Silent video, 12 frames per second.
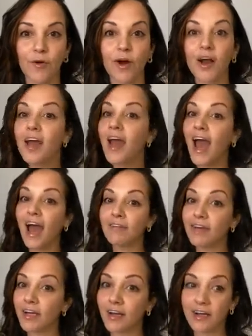or
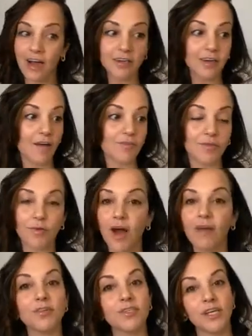having an uncomfortable
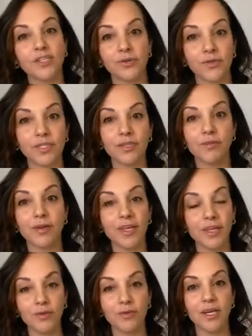conversation with someone
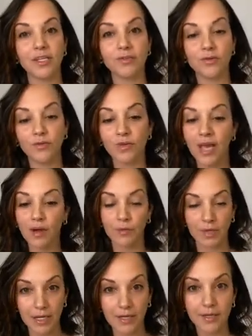that you need to get
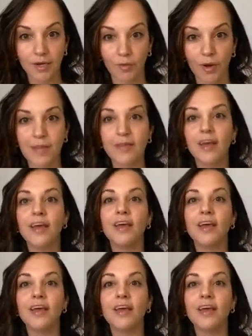really clear with.